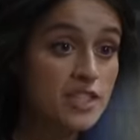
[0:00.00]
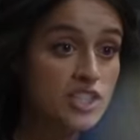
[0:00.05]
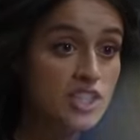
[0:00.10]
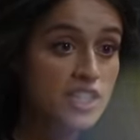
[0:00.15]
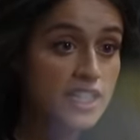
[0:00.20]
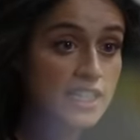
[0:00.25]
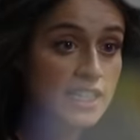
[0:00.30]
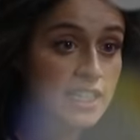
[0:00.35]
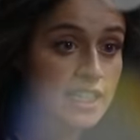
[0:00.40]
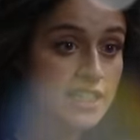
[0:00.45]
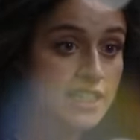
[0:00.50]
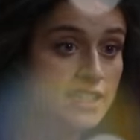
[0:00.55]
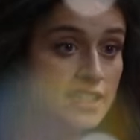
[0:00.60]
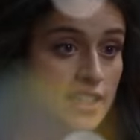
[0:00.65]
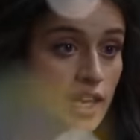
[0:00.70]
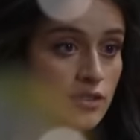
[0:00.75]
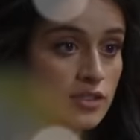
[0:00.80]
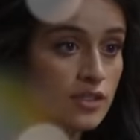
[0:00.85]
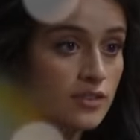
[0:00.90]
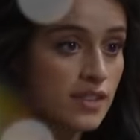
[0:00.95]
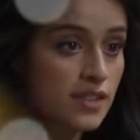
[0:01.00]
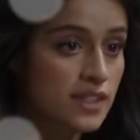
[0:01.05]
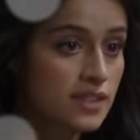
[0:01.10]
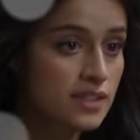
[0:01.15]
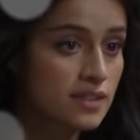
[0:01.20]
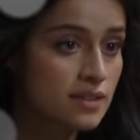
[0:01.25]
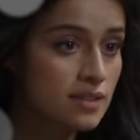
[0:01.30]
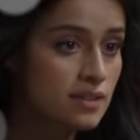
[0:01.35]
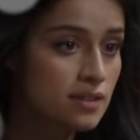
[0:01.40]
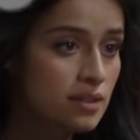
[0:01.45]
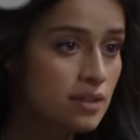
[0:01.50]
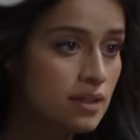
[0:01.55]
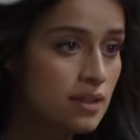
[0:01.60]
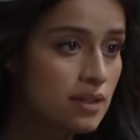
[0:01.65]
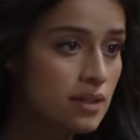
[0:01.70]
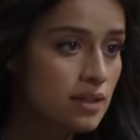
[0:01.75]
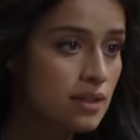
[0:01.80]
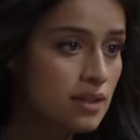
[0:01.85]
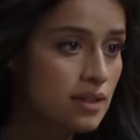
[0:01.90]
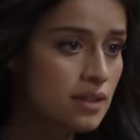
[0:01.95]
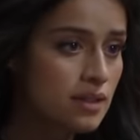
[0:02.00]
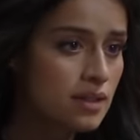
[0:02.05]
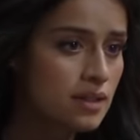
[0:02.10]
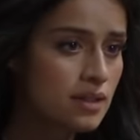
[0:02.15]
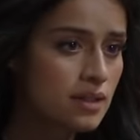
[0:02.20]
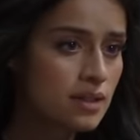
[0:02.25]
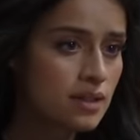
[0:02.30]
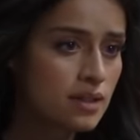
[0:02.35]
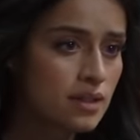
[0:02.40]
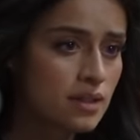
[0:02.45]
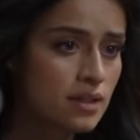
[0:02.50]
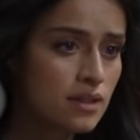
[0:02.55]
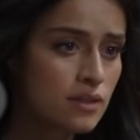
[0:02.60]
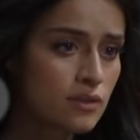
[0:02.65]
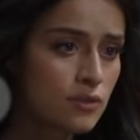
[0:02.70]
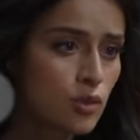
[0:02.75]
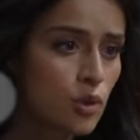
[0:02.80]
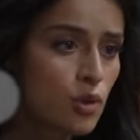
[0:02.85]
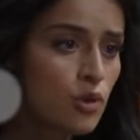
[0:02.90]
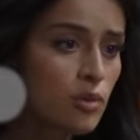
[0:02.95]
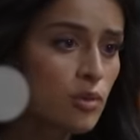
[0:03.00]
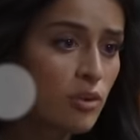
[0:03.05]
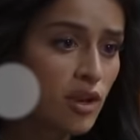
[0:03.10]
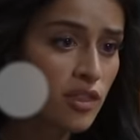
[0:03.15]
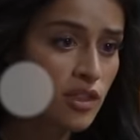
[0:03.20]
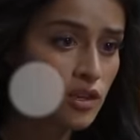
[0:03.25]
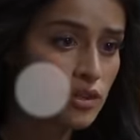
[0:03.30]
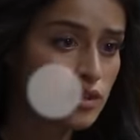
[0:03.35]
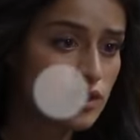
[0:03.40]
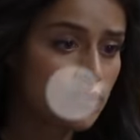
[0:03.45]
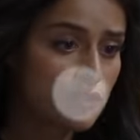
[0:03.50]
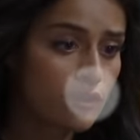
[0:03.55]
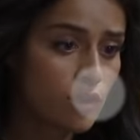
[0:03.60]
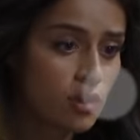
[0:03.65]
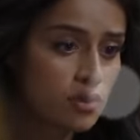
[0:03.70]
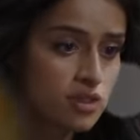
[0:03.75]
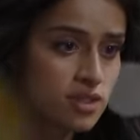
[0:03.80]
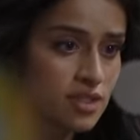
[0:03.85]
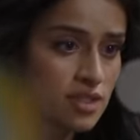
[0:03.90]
foresee or describe how the last link in such a chain will look?